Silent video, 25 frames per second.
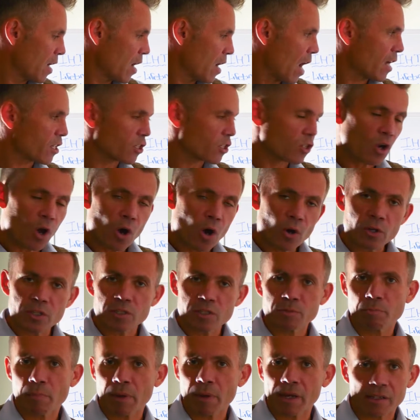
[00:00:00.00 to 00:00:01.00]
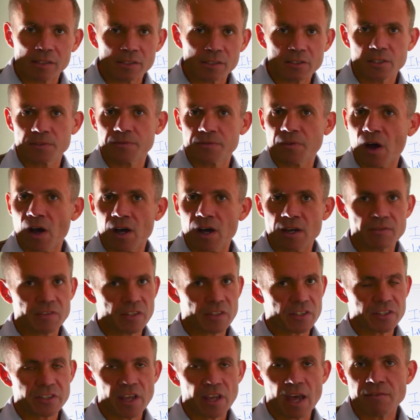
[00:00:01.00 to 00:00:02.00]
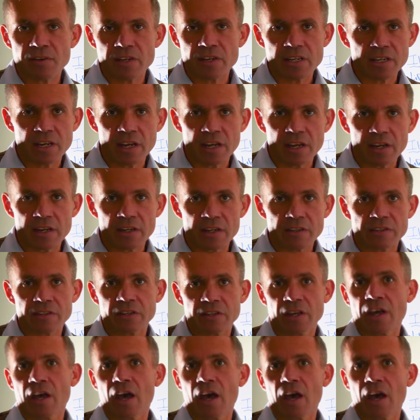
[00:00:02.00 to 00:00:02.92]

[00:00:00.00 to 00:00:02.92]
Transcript: as long as Bill survives the 7 years,